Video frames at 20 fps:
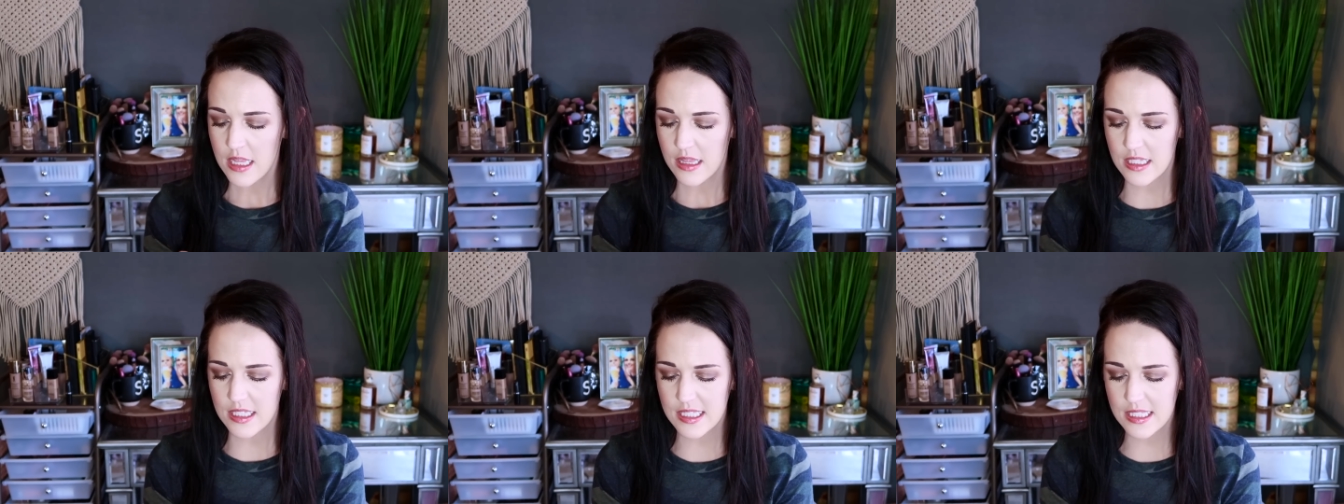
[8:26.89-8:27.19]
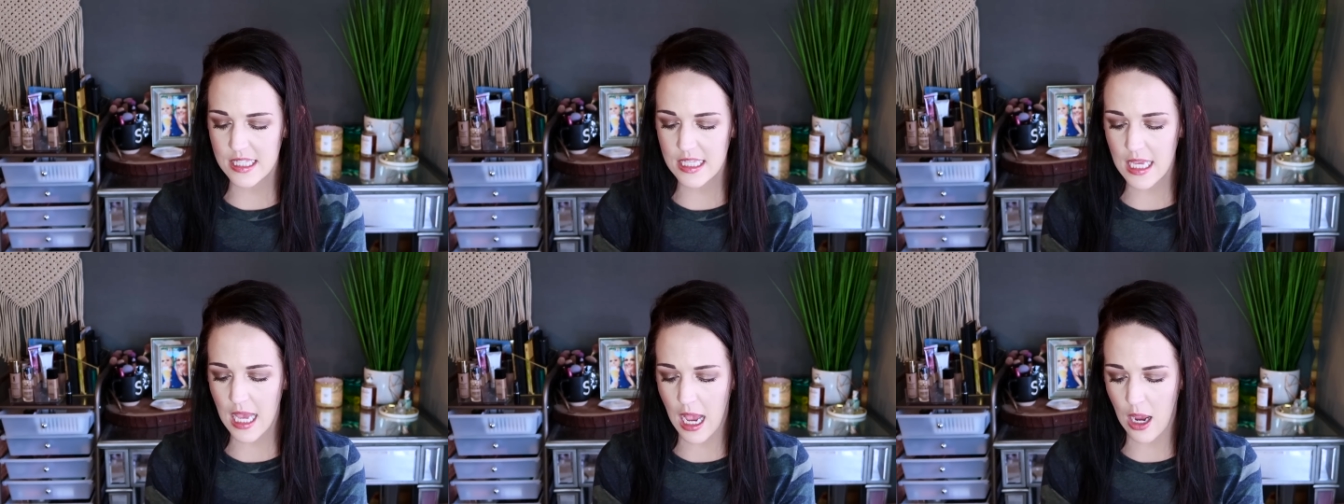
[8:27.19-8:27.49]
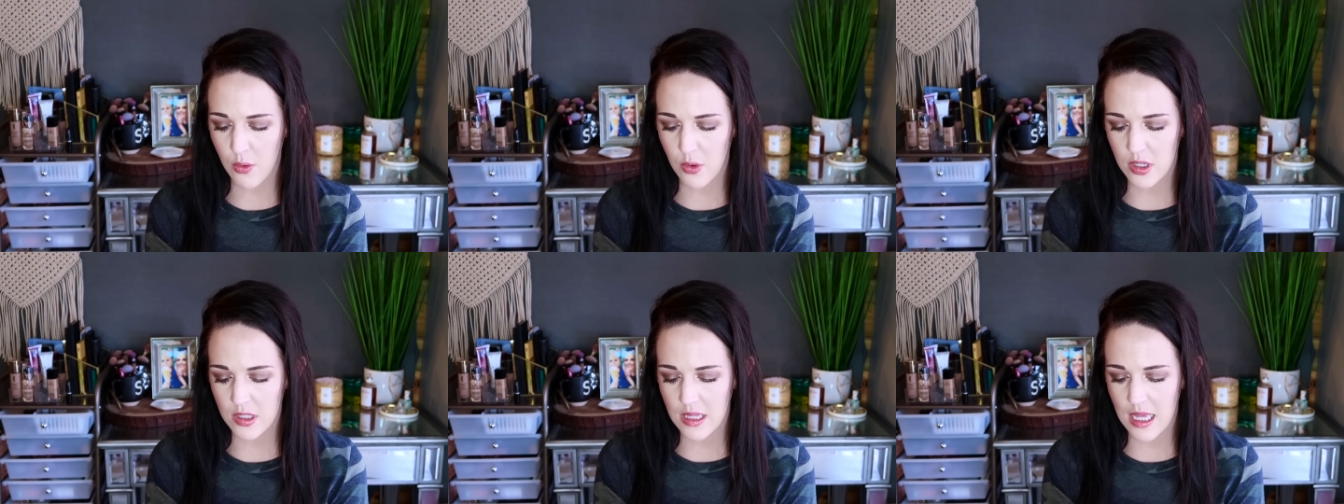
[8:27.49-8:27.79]
This is the
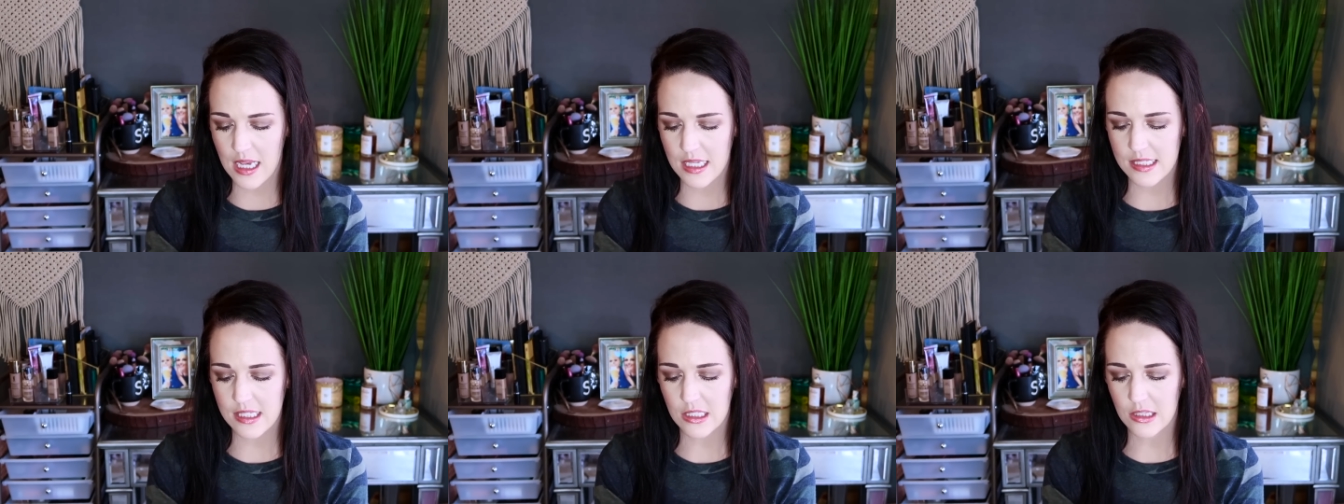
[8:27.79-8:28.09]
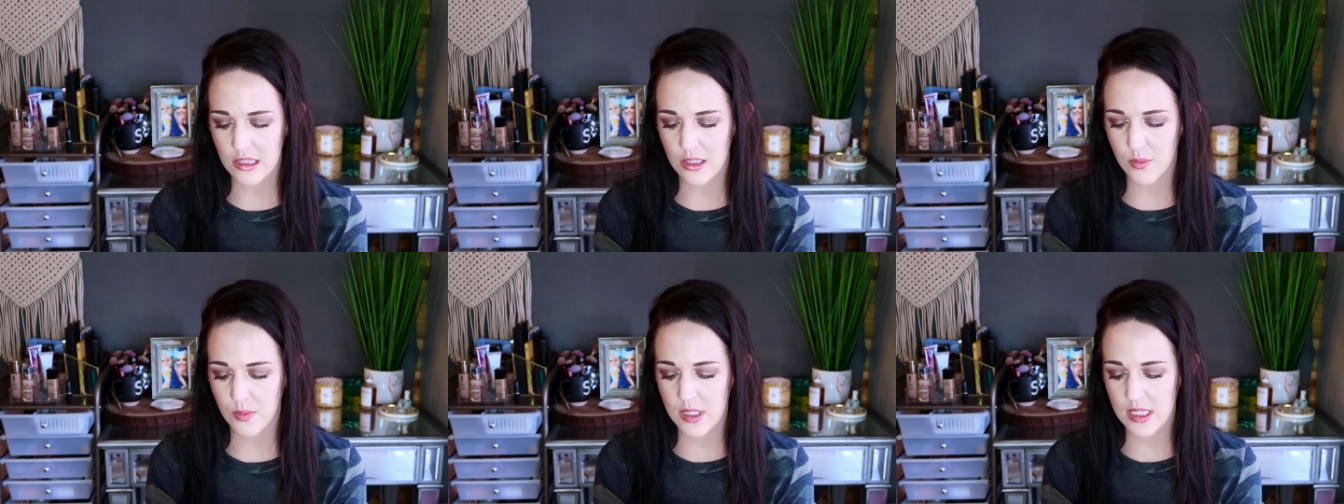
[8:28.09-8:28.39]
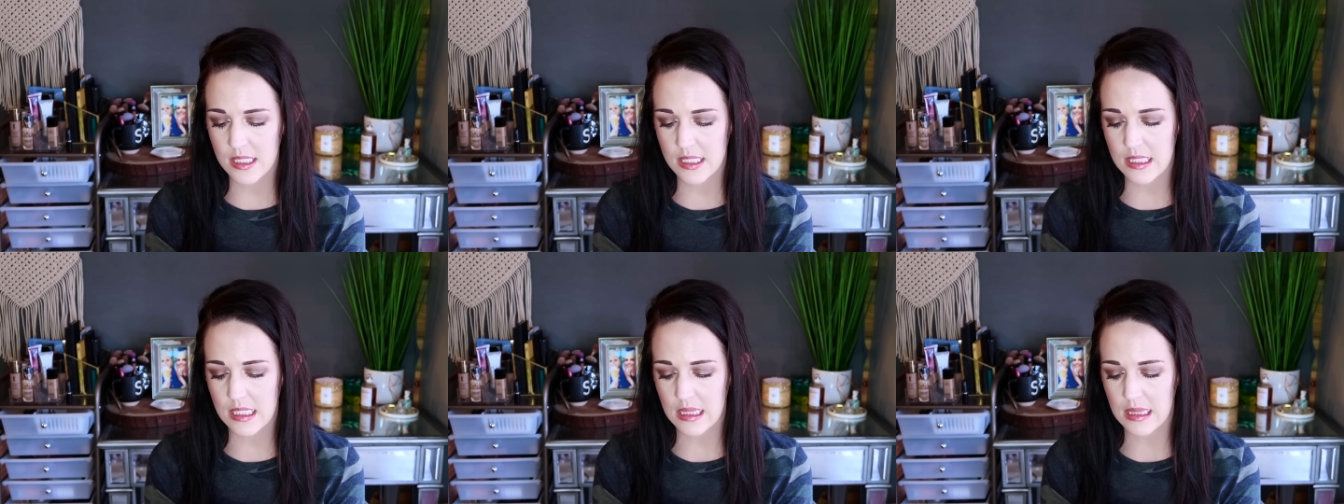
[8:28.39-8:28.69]
Hourglass
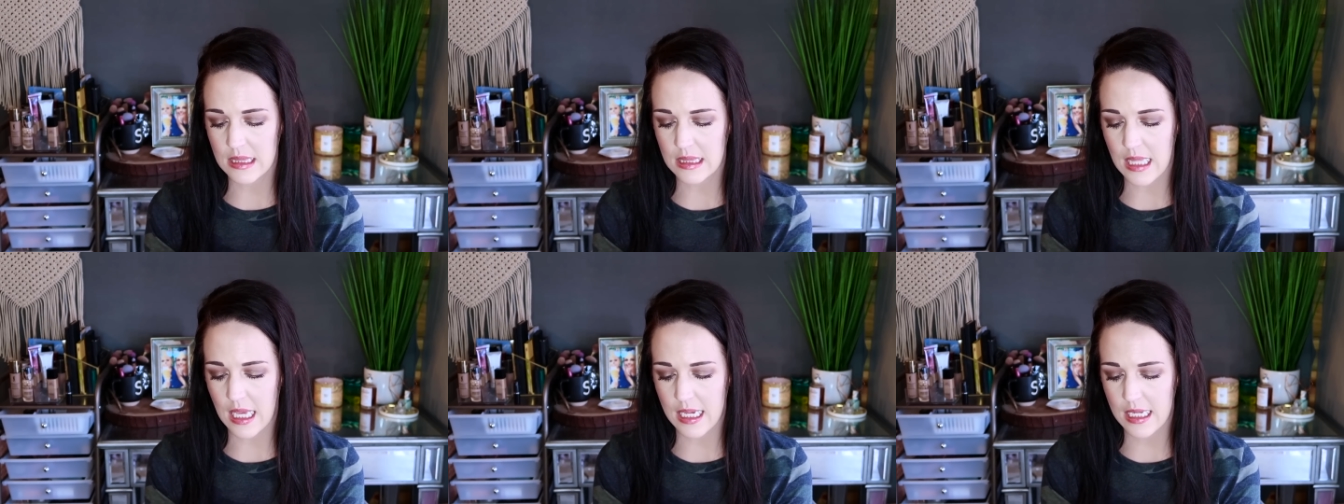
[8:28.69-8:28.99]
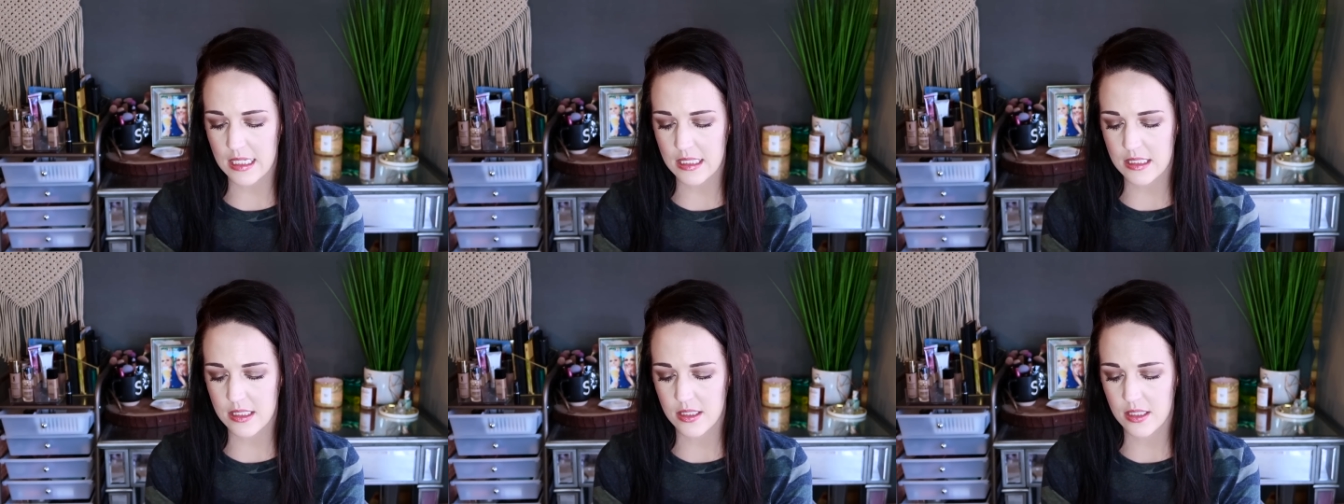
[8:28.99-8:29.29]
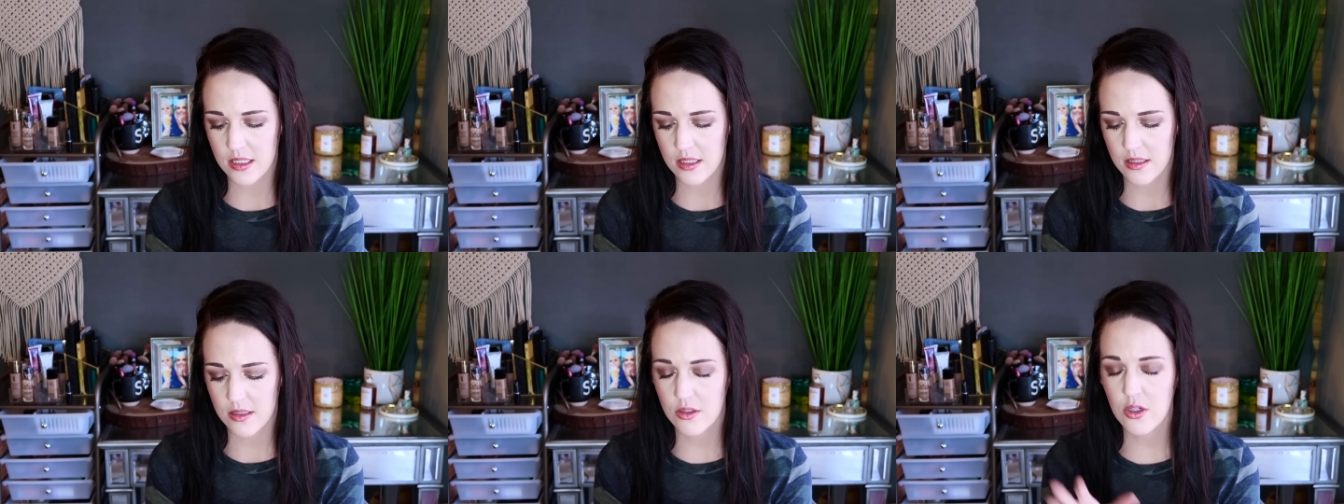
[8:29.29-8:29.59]
Luminous
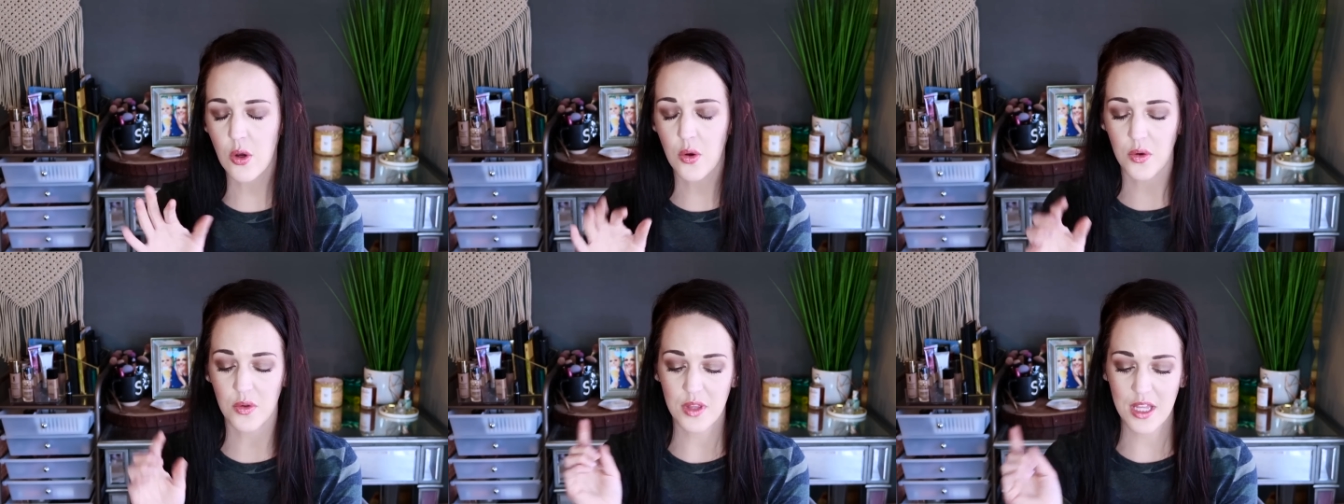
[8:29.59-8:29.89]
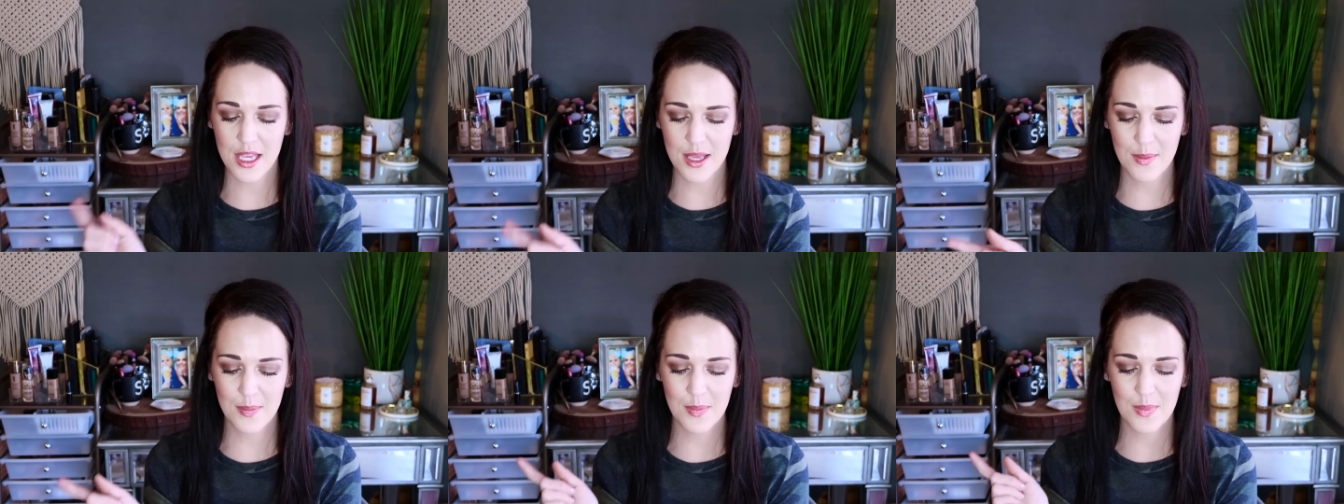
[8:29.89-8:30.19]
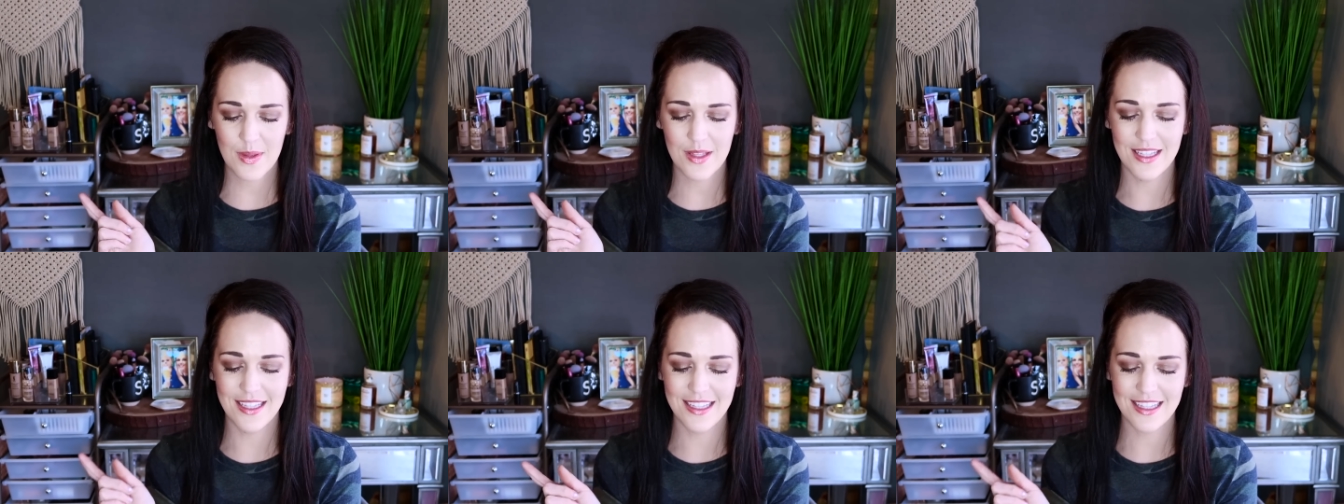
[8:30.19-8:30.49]
Light no, am,